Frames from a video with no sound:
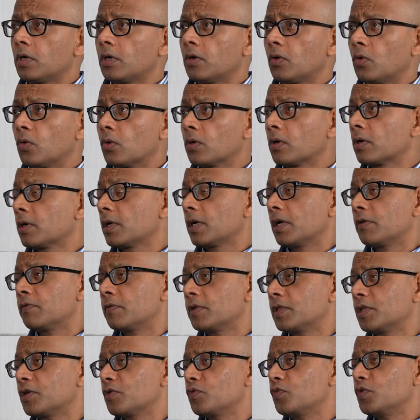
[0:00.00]
or
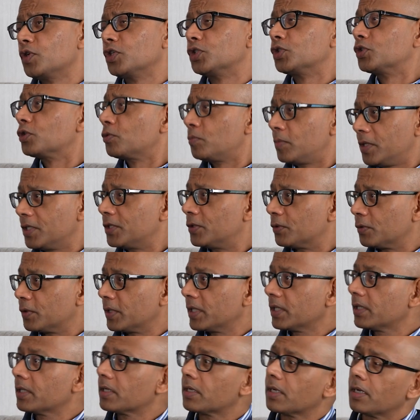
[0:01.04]
everything we should be
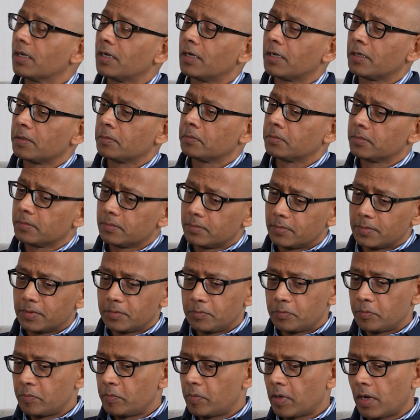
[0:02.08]
doing.
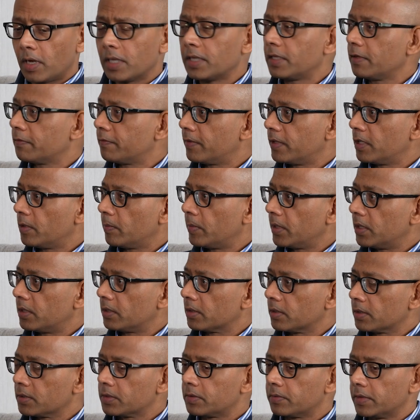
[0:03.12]
All the
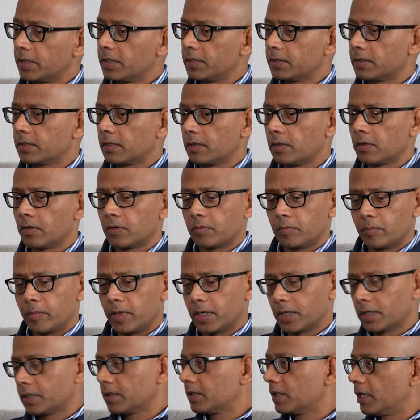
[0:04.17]
fundamentals, right? So
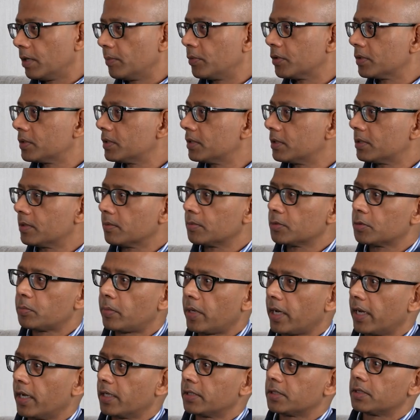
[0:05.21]
keep your systems
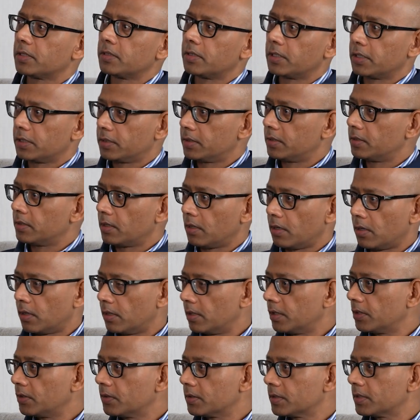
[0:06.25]
patched,
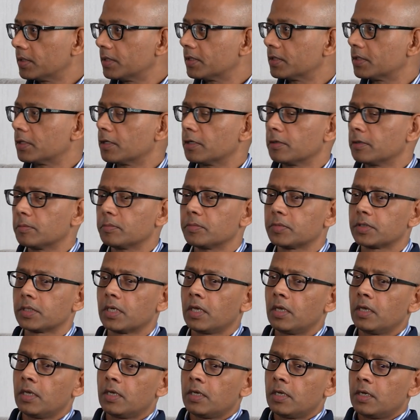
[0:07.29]
harden your systems,
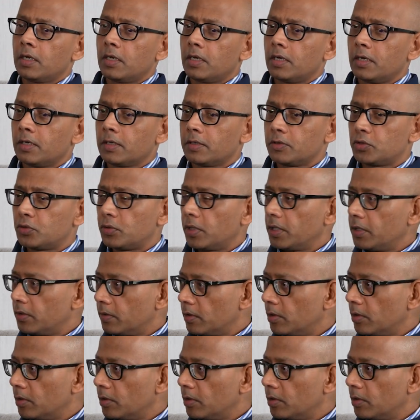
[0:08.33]
train your